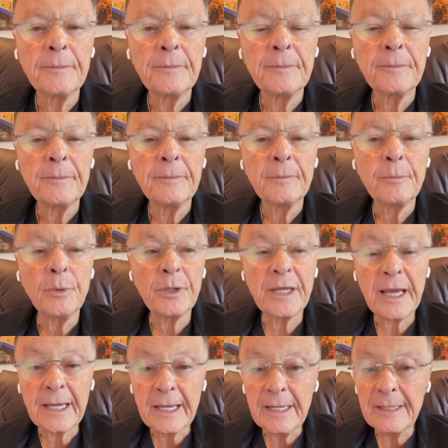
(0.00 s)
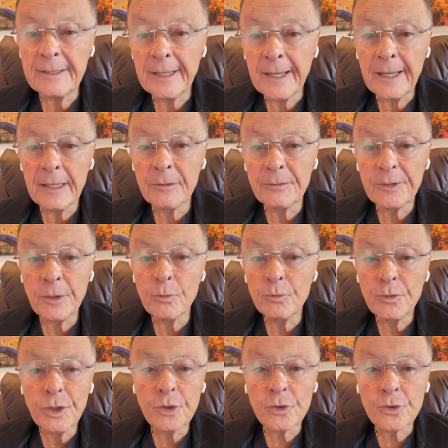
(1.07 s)
Because that field
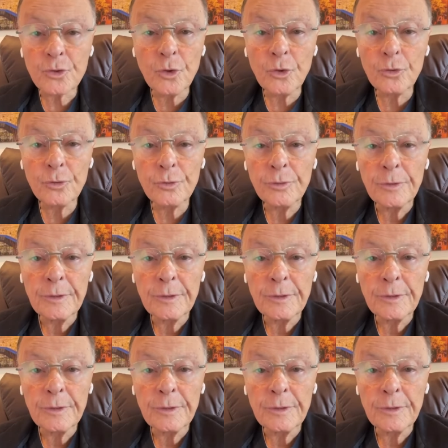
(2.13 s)
has